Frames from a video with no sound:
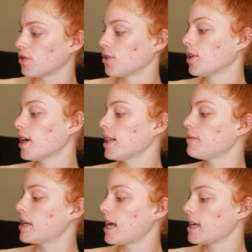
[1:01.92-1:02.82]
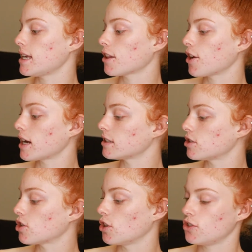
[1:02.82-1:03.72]
to eliminate yellow
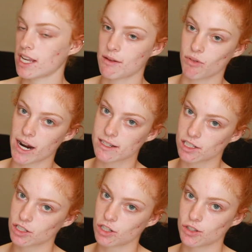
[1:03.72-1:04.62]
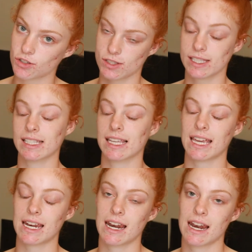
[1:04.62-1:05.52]
undertones and brighten your
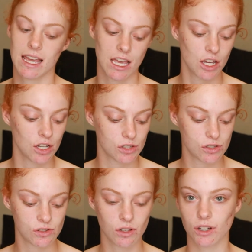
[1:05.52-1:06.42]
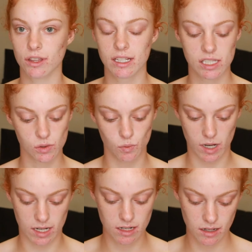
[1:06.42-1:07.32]
skin. So this
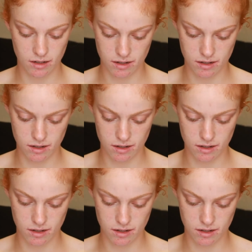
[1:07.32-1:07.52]
one